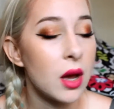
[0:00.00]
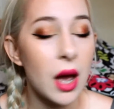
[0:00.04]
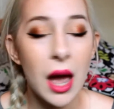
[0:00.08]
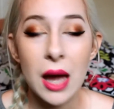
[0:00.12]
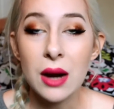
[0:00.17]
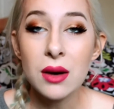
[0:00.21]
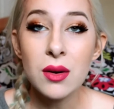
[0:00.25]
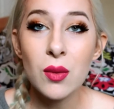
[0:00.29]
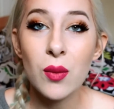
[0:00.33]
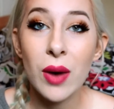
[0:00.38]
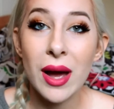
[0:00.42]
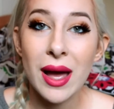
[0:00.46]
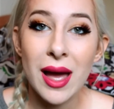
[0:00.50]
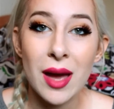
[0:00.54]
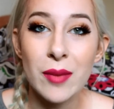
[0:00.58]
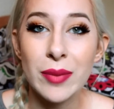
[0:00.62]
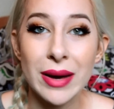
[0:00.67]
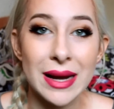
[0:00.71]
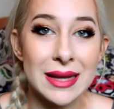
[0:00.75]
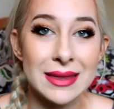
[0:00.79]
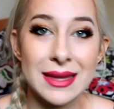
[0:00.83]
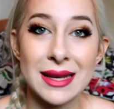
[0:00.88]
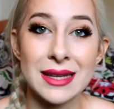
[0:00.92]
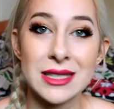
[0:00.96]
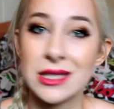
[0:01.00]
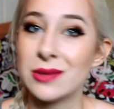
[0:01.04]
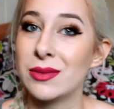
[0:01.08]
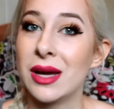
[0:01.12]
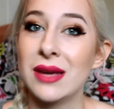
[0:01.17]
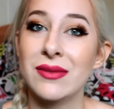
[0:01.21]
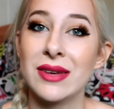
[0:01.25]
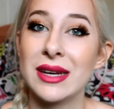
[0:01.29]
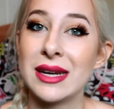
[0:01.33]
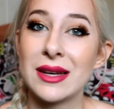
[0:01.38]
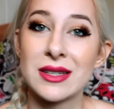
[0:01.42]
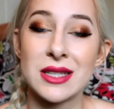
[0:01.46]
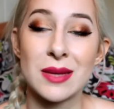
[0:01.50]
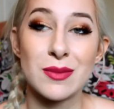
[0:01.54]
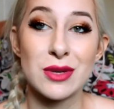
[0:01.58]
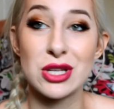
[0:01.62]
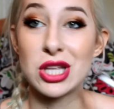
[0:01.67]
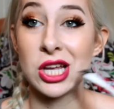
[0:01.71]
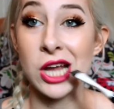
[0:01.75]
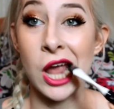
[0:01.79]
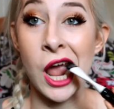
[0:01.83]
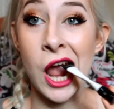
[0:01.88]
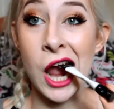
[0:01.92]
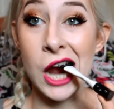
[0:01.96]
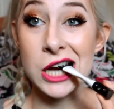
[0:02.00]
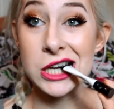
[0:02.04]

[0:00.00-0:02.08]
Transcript: I don't know why I bite things in my videos. I'm just like,